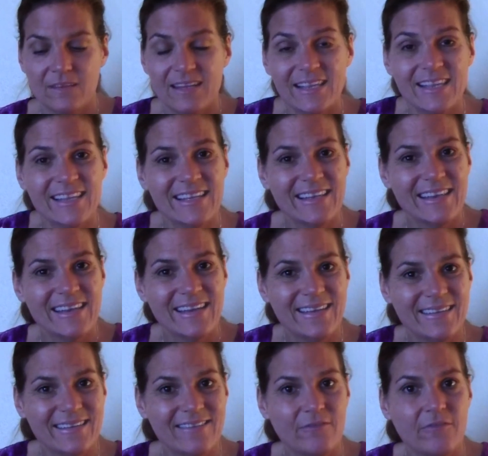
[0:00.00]

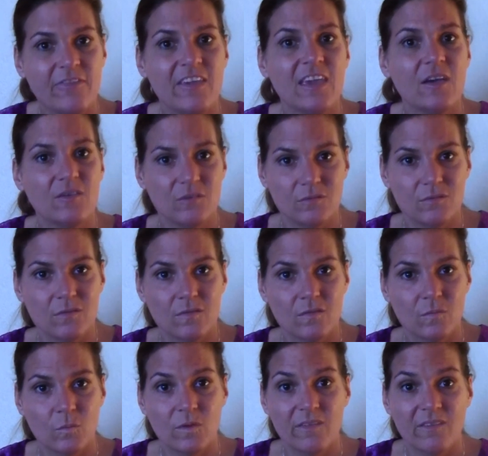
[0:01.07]
dissonant
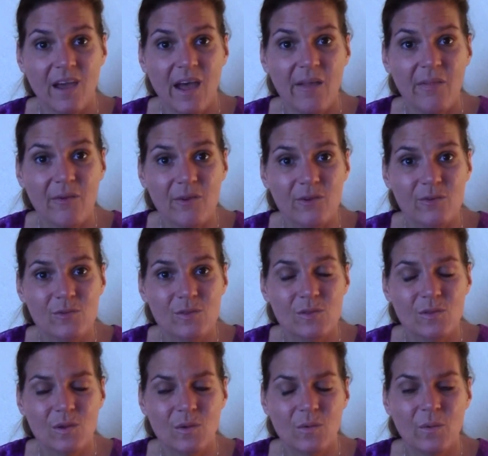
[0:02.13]
fields with others.
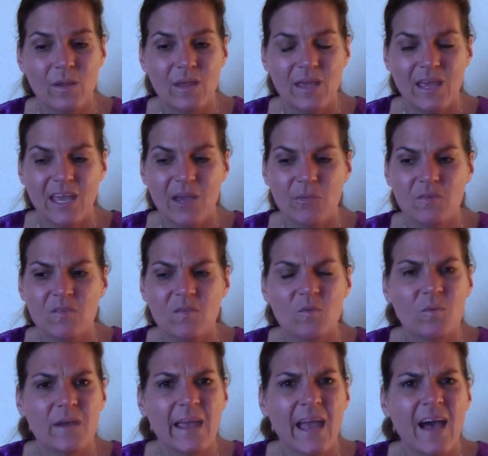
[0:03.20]
So it was
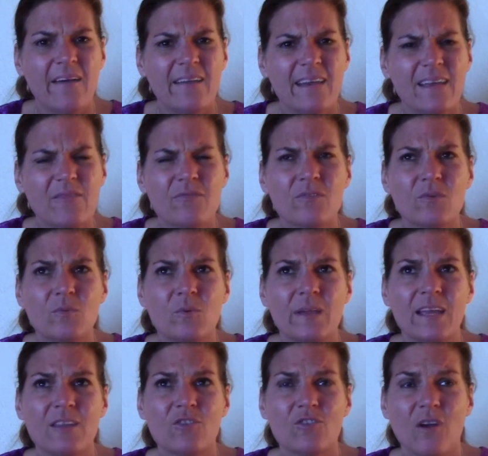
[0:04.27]
the reality for
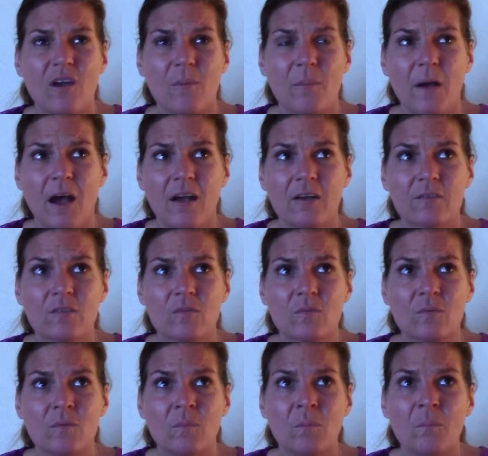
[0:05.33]
which our parts
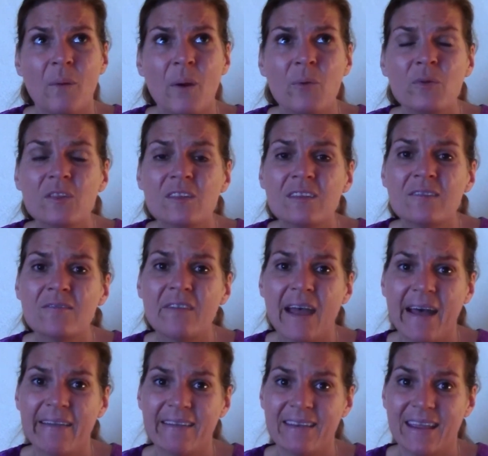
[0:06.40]
were the most
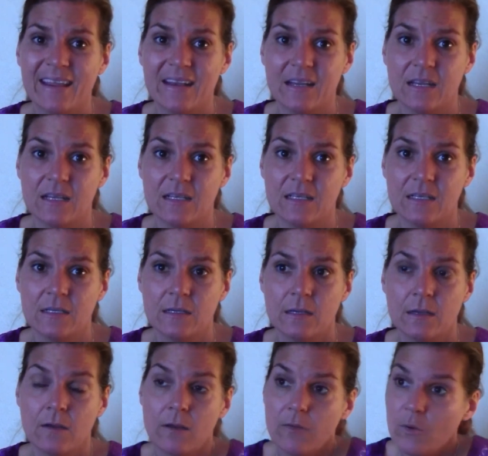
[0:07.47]
invalidated.
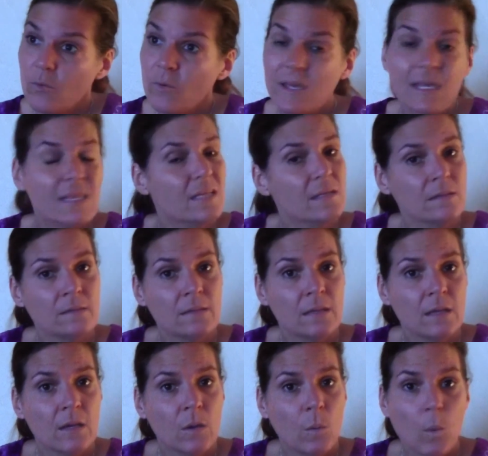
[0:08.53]
The reason
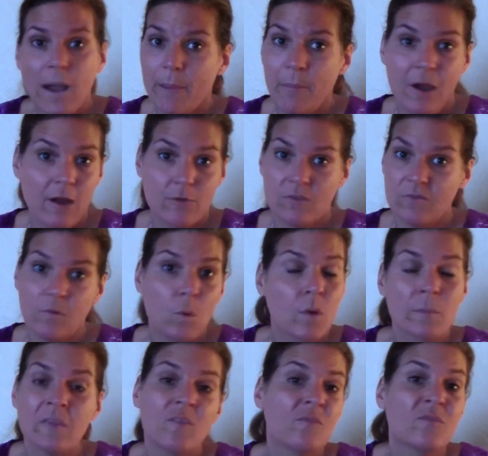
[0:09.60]
why parts
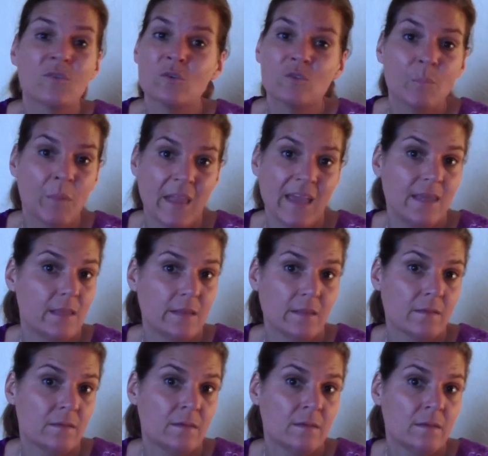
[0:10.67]
form in the first
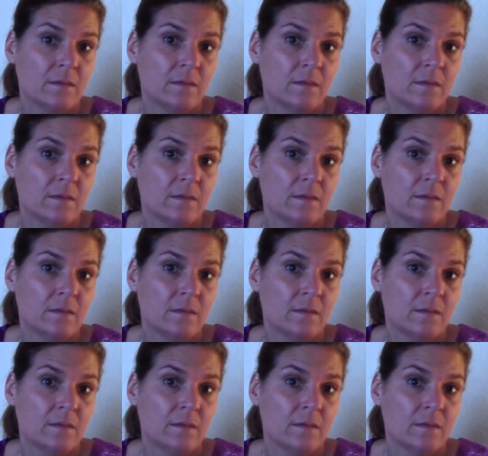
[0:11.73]
place